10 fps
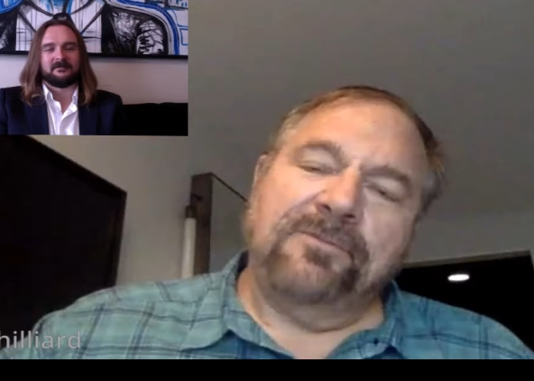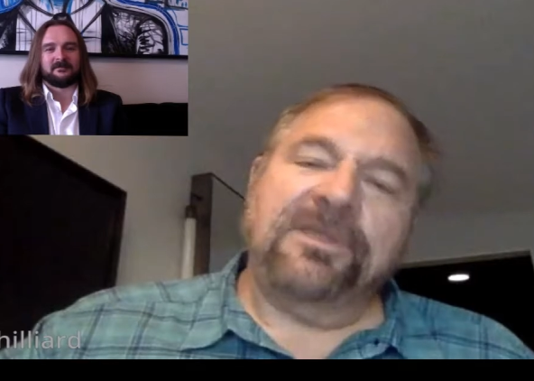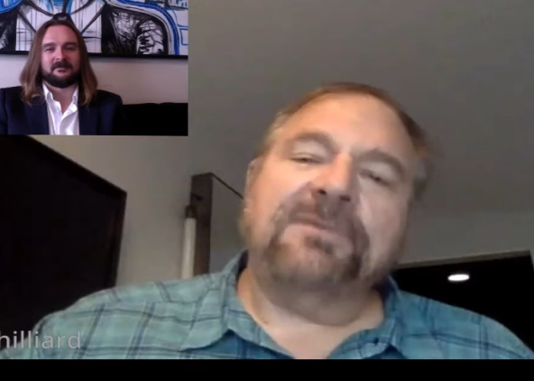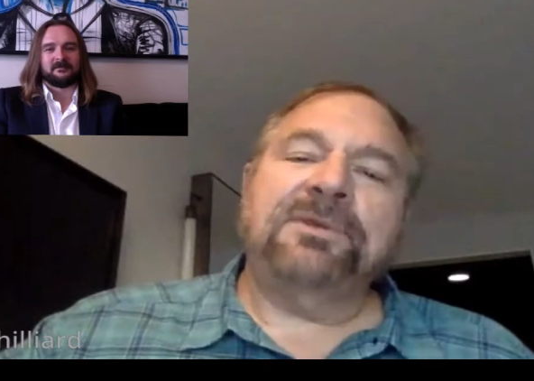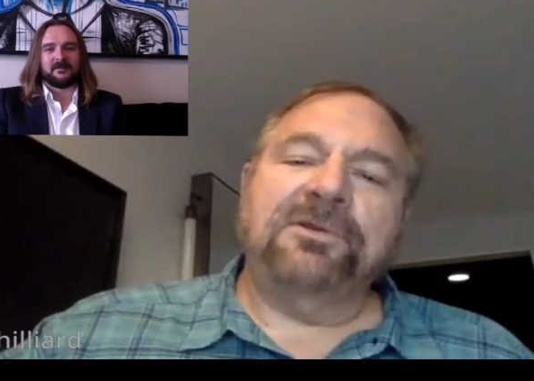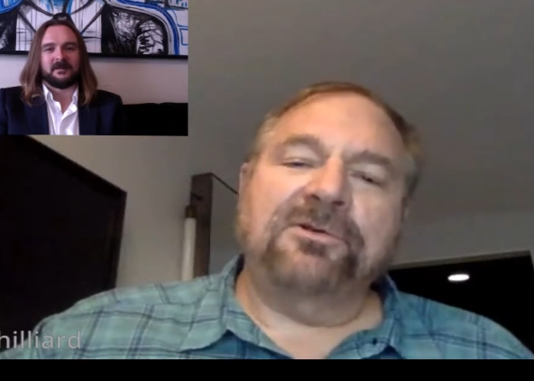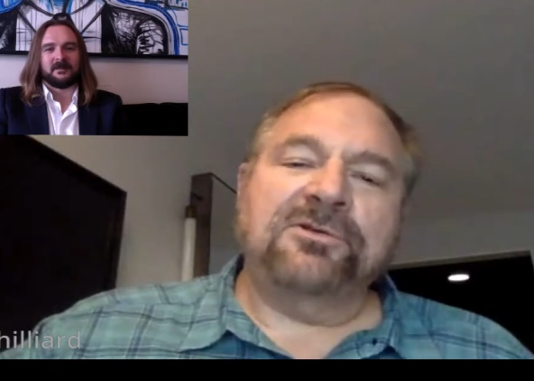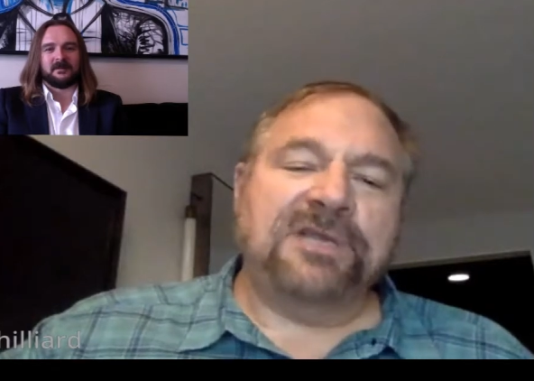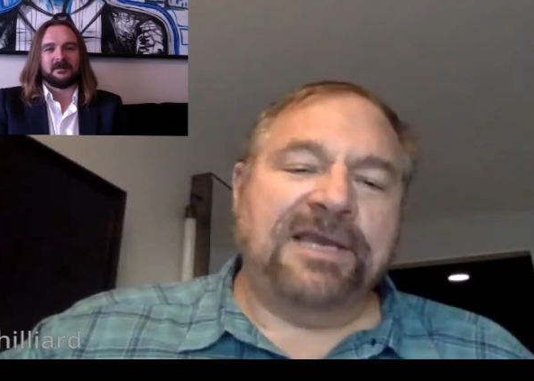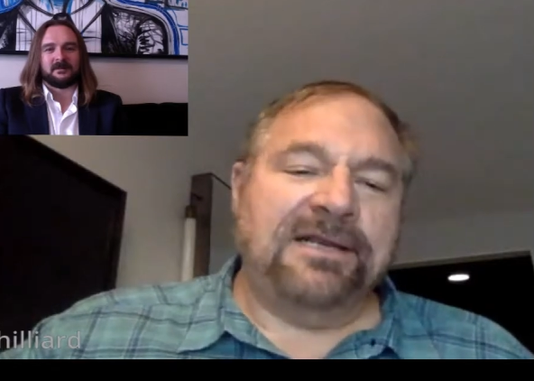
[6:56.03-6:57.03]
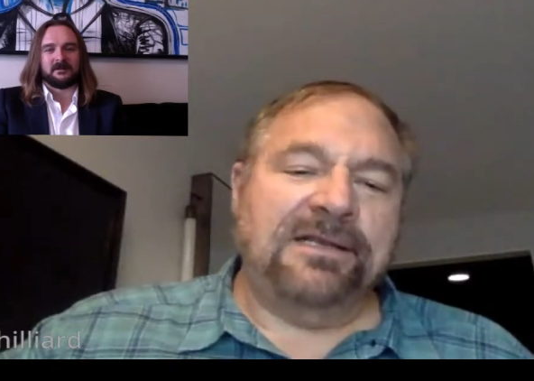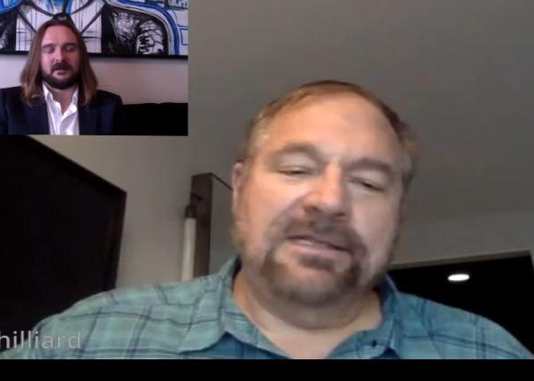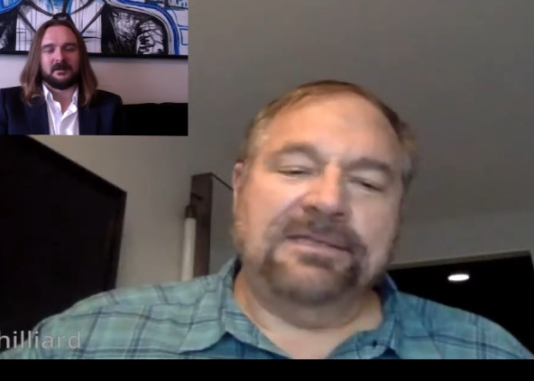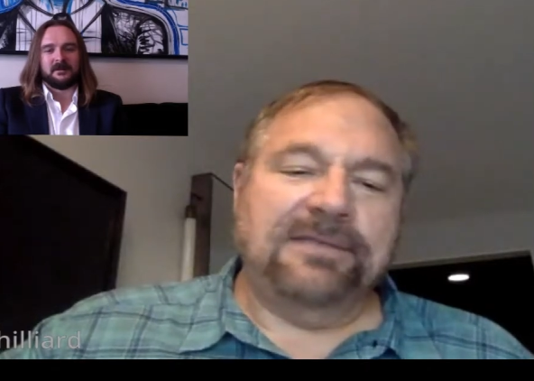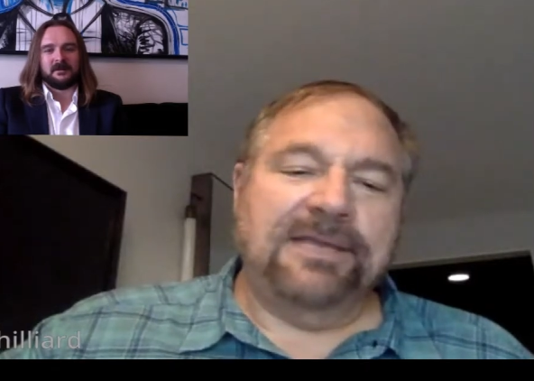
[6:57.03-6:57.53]
Speaker 1: for the computer
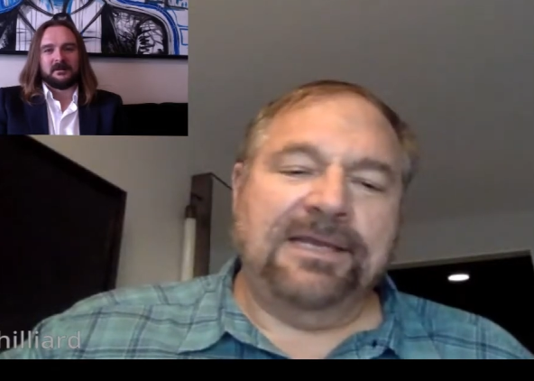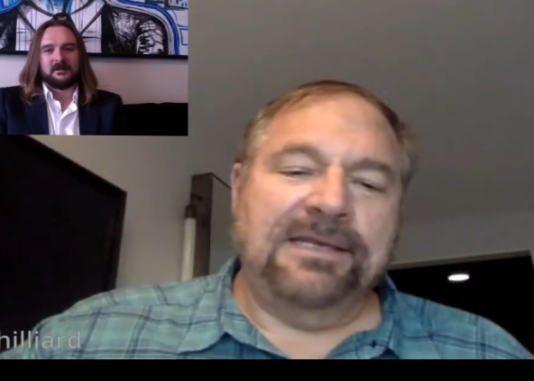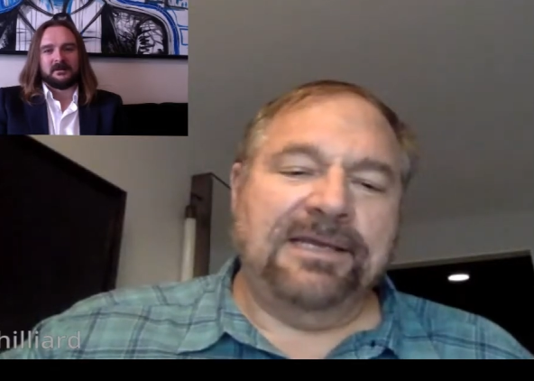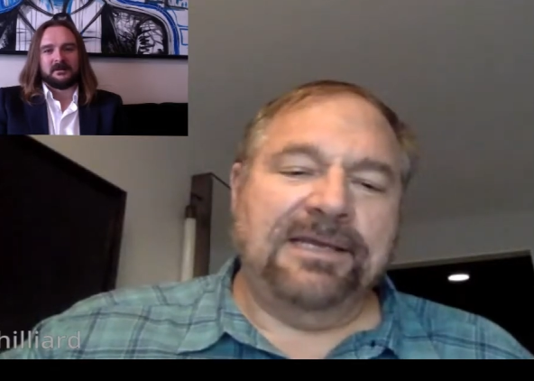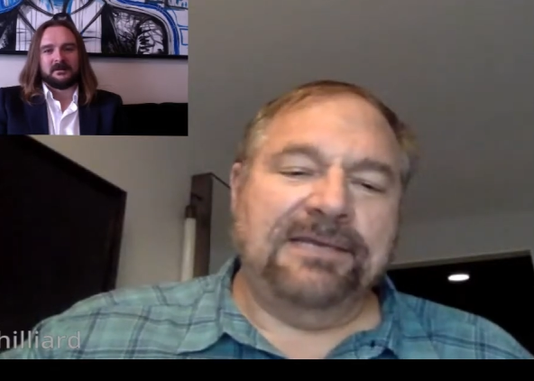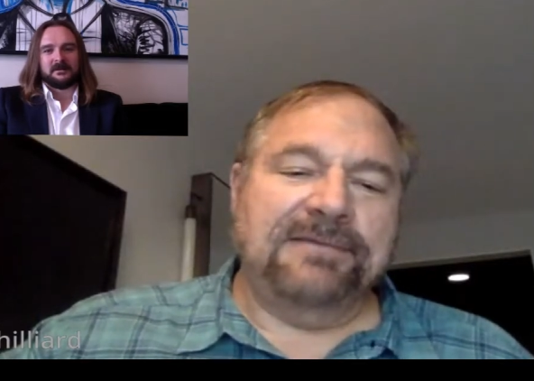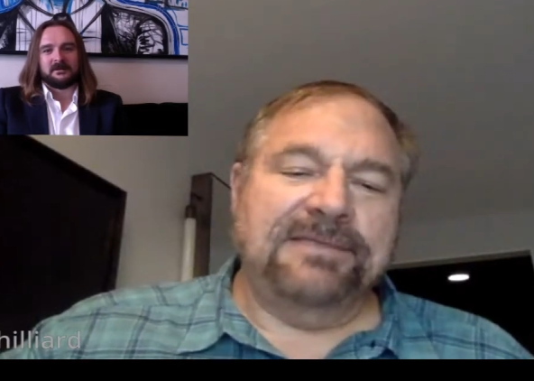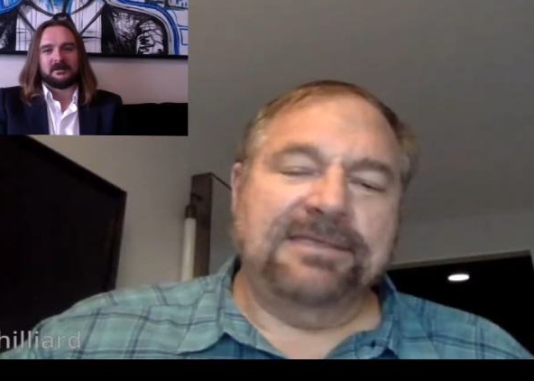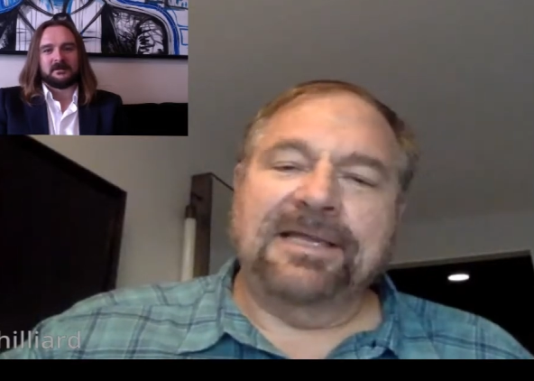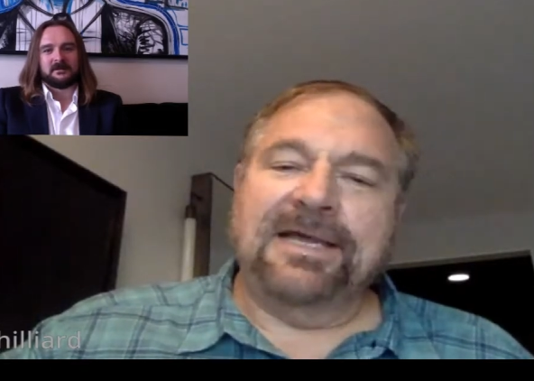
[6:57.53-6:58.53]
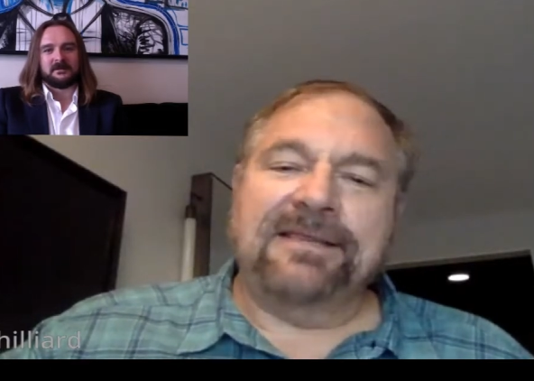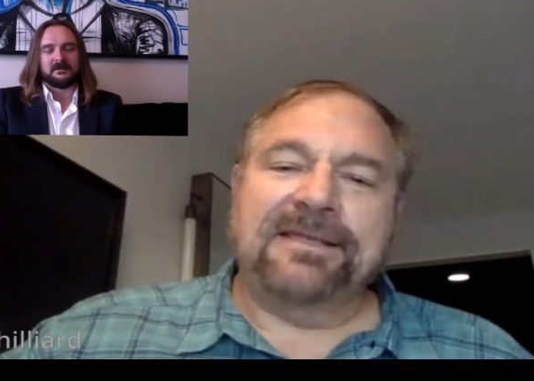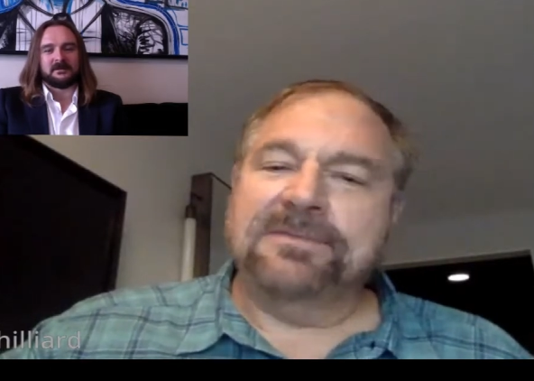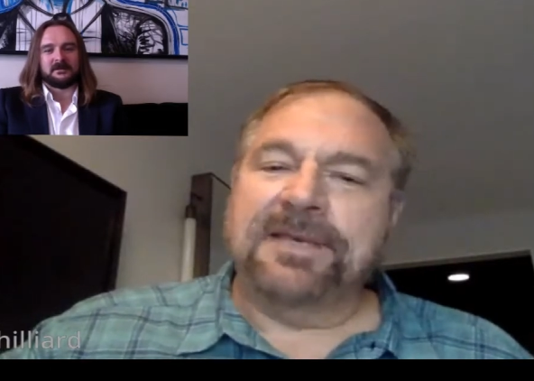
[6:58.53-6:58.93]
channel and and uh, did a lot of things.